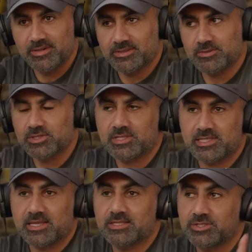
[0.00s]
parents, it's just
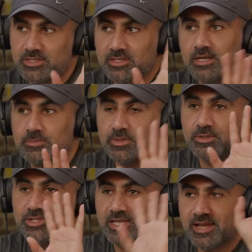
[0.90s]
like she died
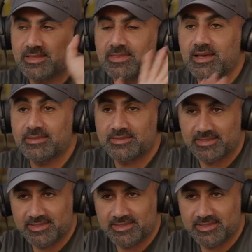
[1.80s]
because she had that